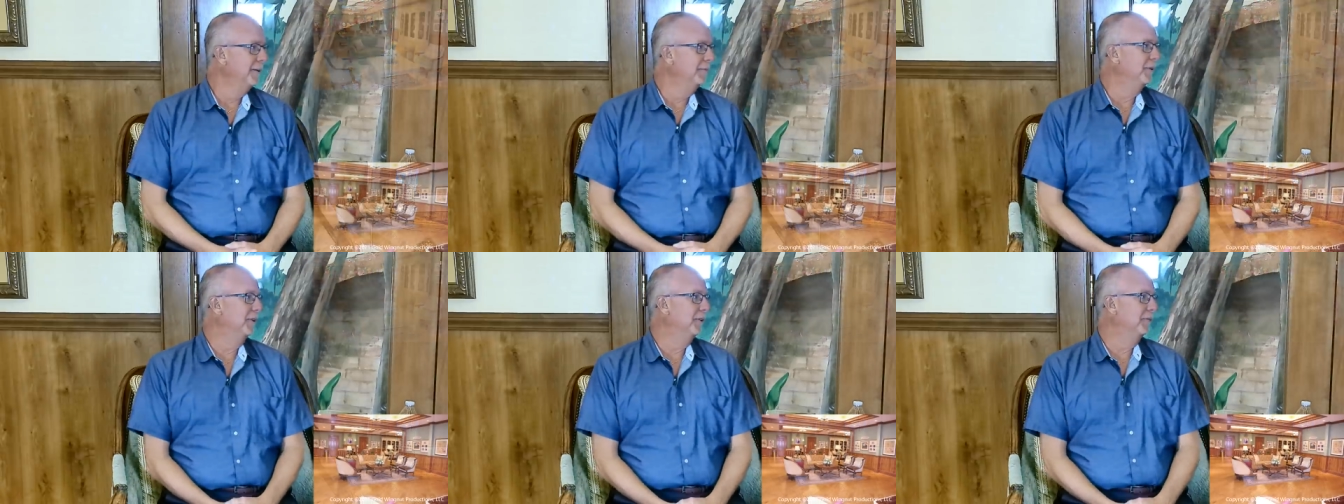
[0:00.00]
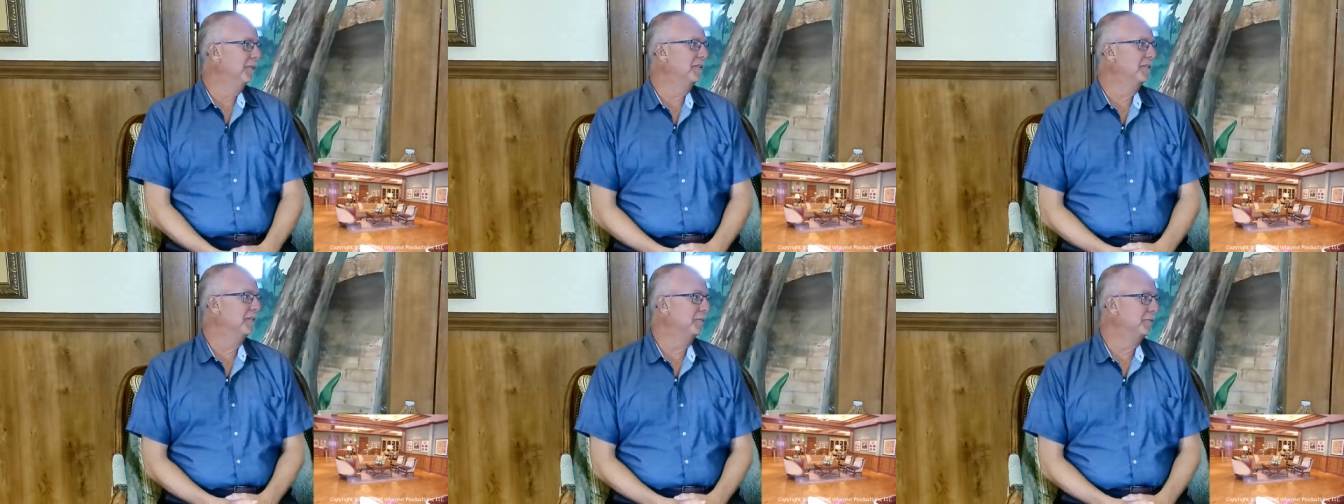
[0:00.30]
But the
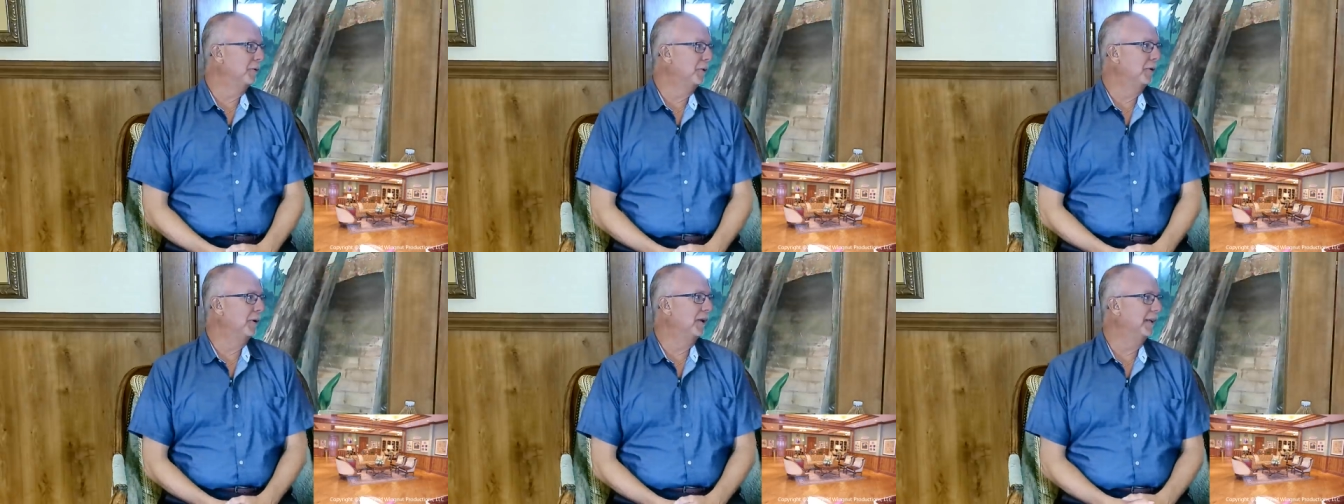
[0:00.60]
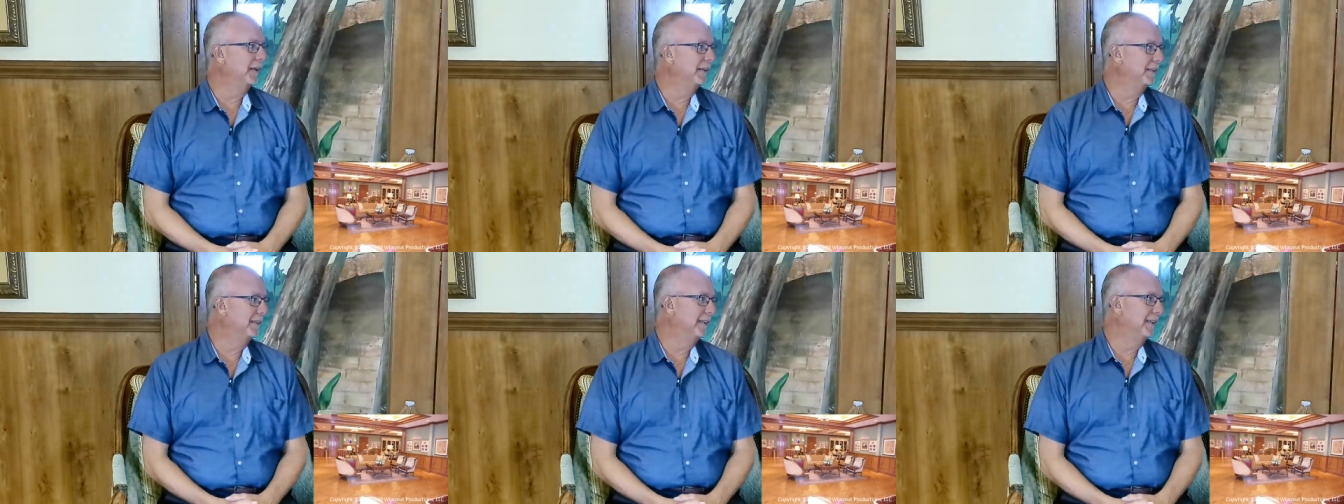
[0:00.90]
rest of the
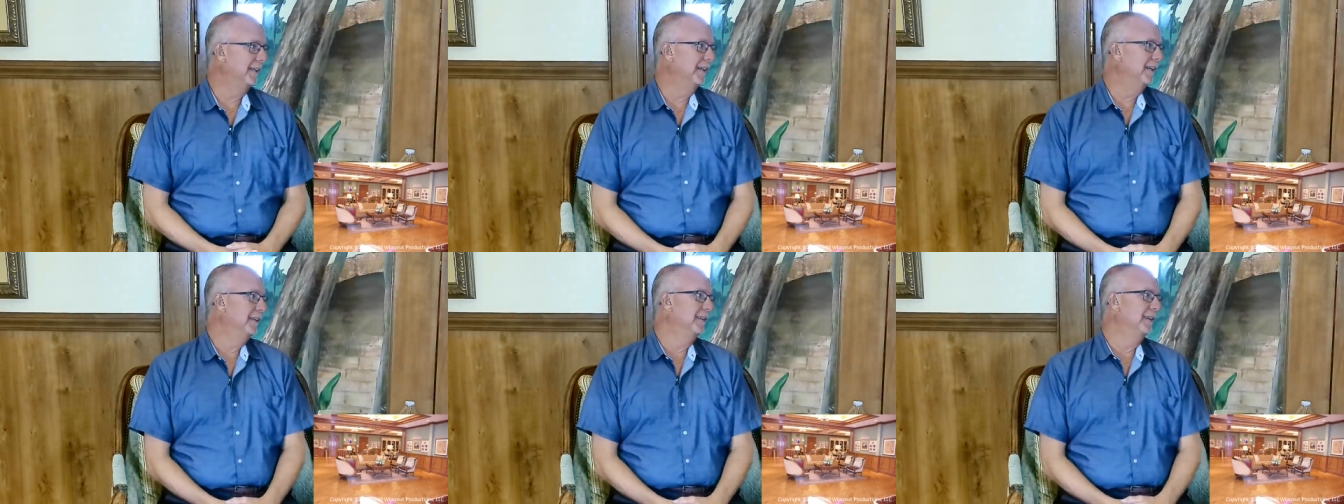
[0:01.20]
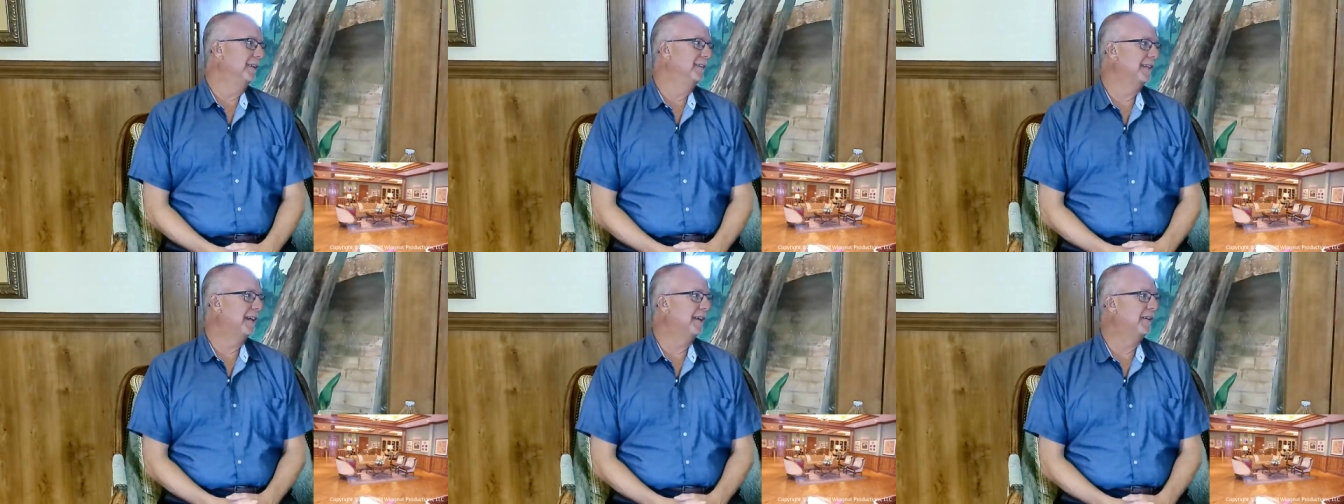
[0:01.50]
Rohan clan
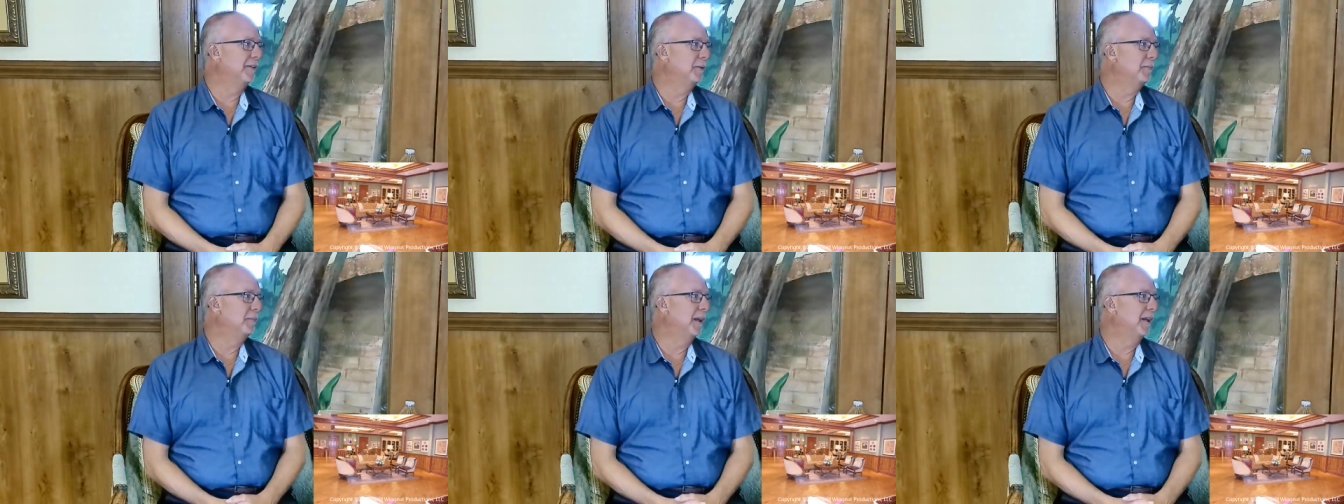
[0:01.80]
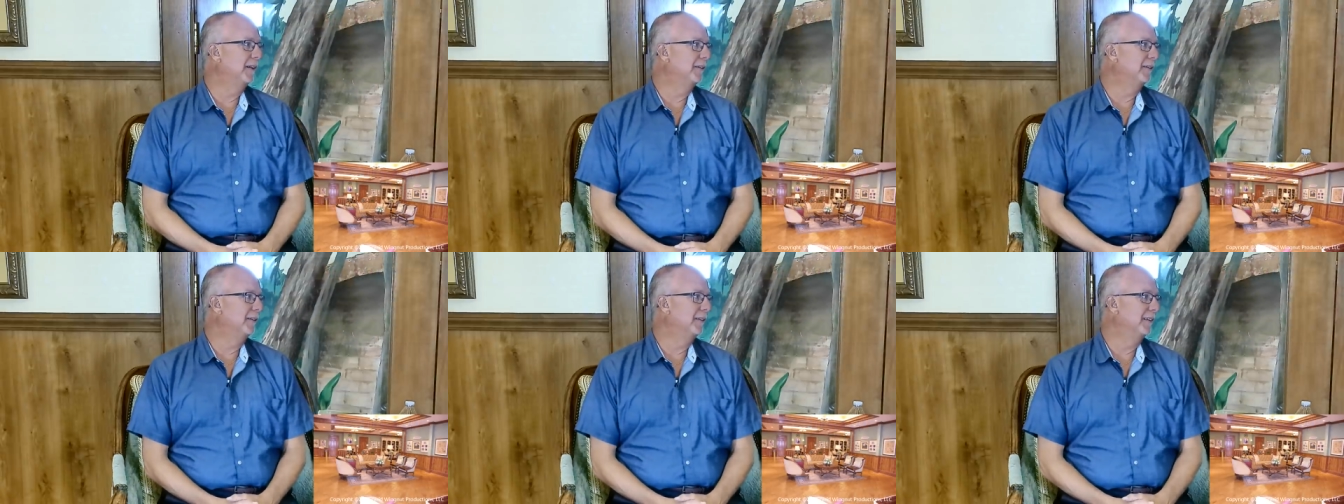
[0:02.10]
that's out and
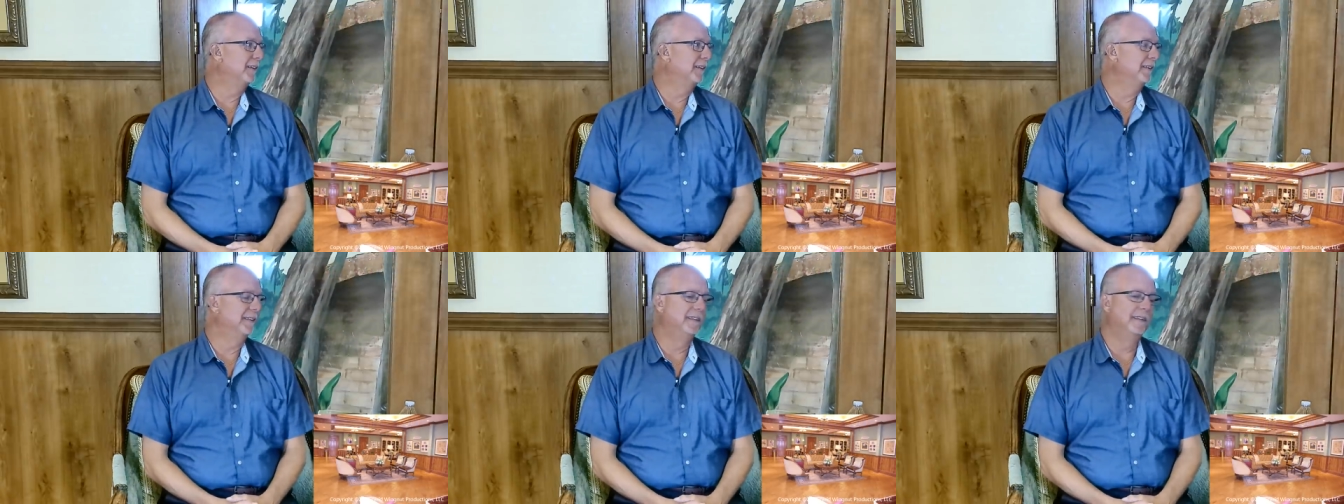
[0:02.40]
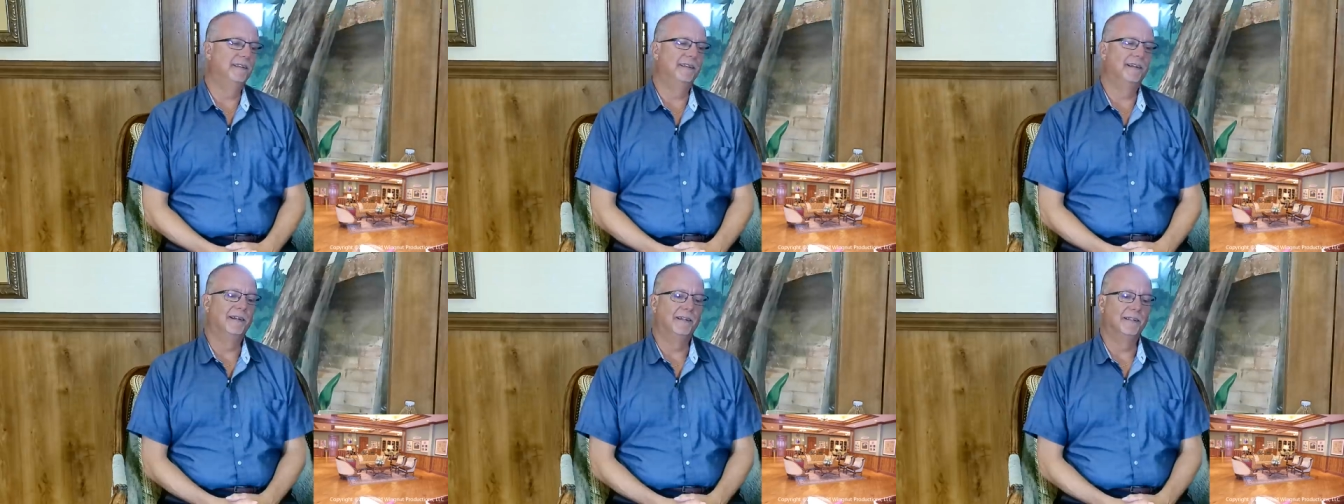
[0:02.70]
about in
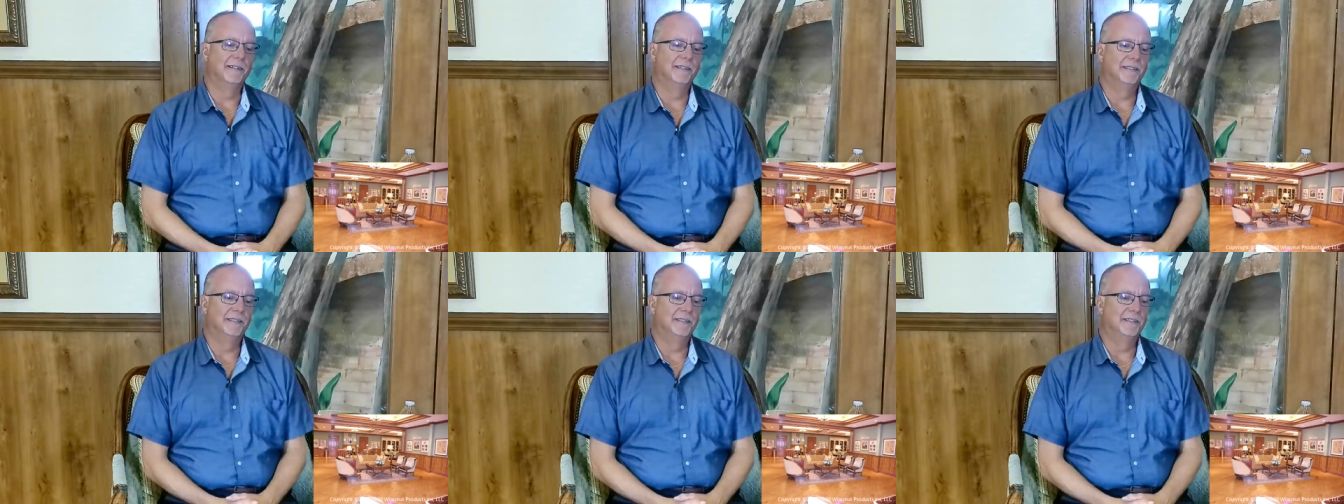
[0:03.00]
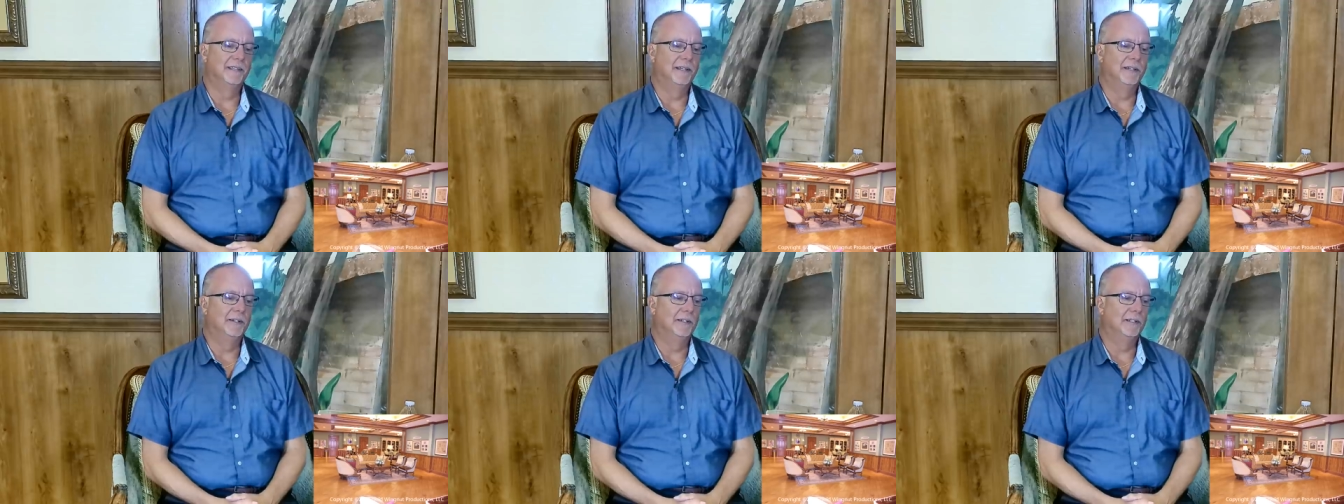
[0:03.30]

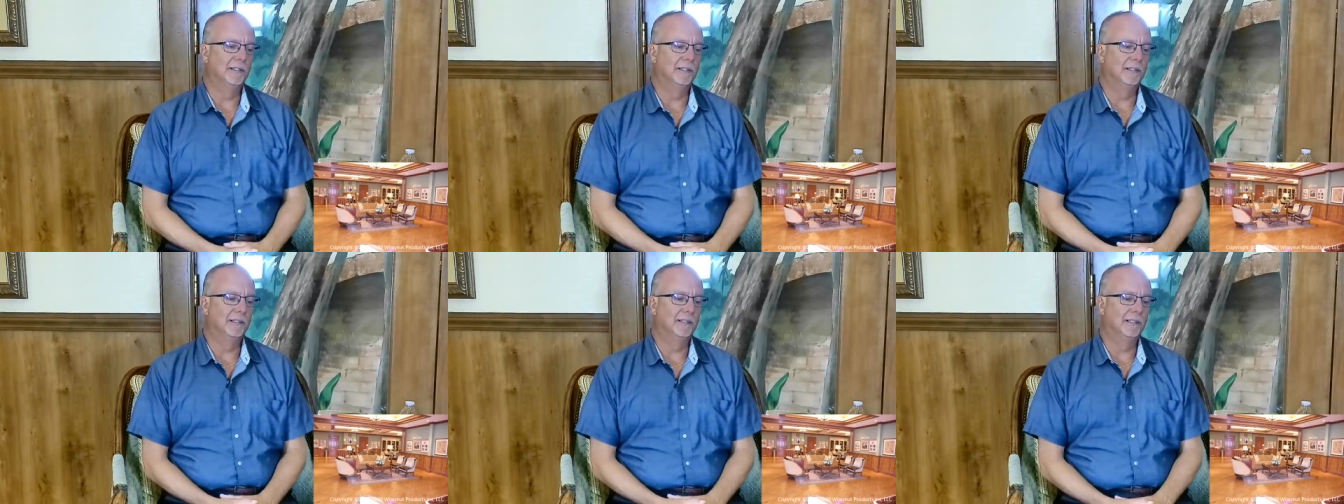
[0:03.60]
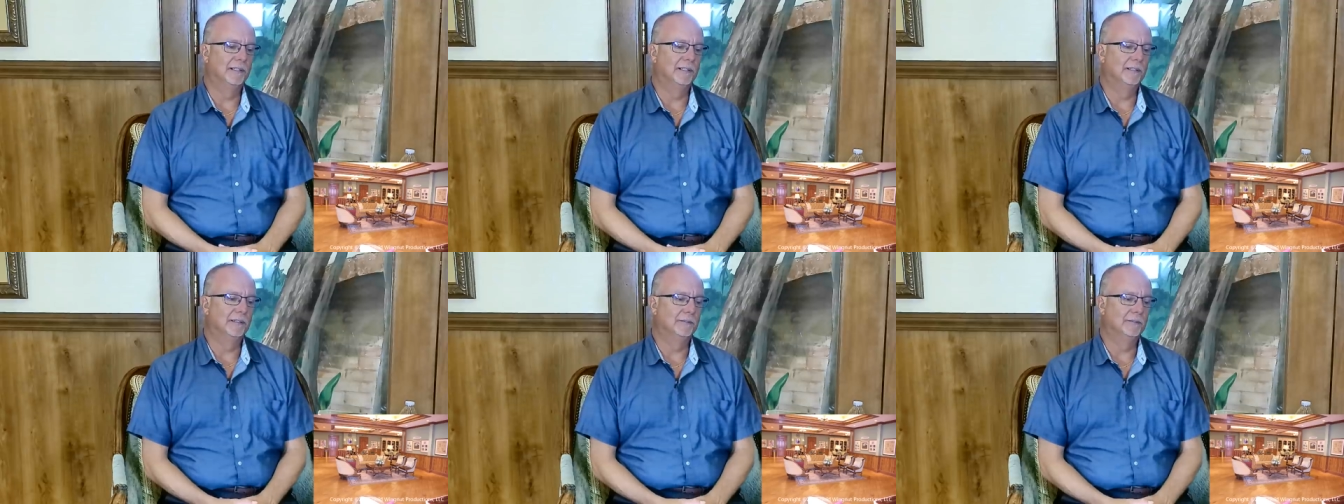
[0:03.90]
the area,